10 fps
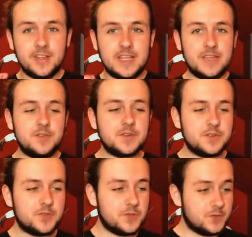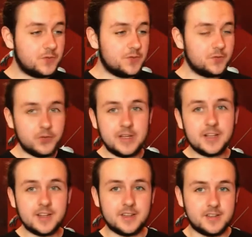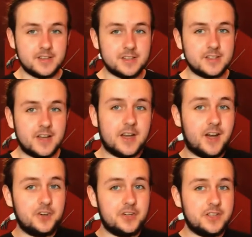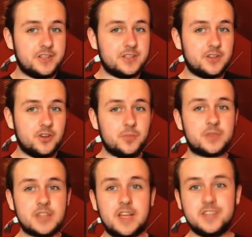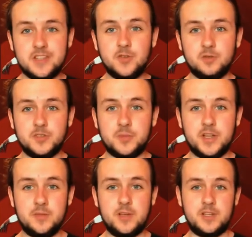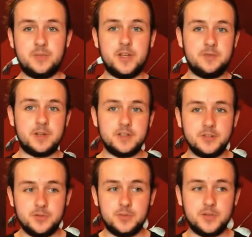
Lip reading: even realises that Harry is obsessing over Spider-Man in Spider-Man 2,